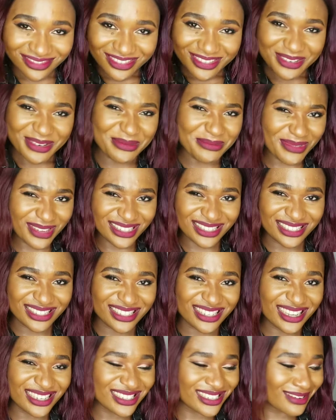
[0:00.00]
Who missed
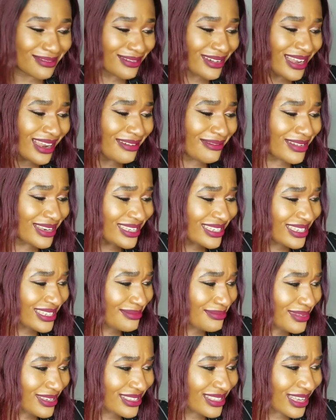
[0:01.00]
that sound? I really did
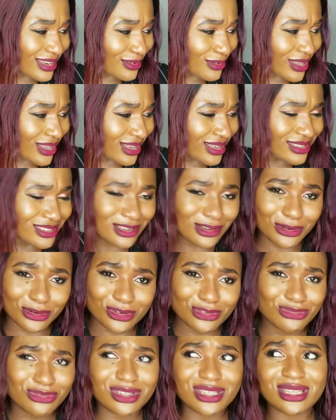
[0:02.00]
miss that Nokia sound,
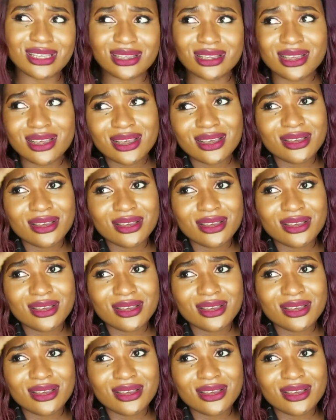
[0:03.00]
because really